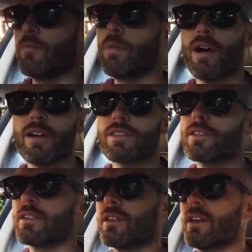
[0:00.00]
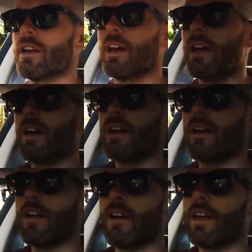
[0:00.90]
But
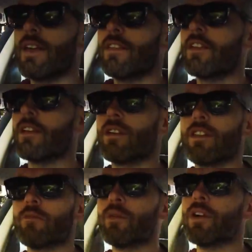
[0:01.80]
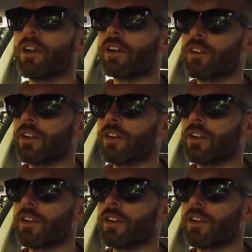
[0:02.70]
in the book,